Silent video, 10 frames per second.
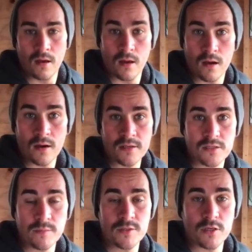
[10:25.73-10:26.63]
Alright, so
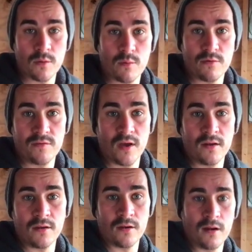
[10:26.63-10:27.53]
let me show you what we've done
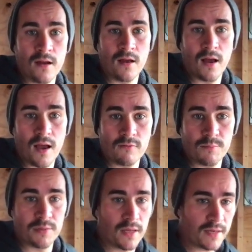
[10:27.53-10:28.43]
here. I
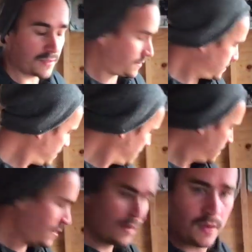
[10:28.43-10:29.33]
replaced
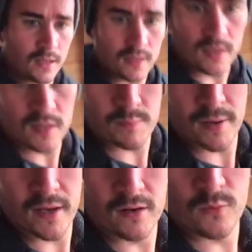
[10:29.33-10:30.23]
the other
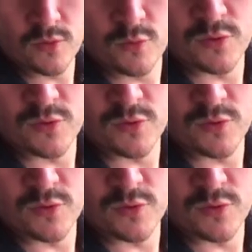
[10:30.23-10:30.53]
panel, which was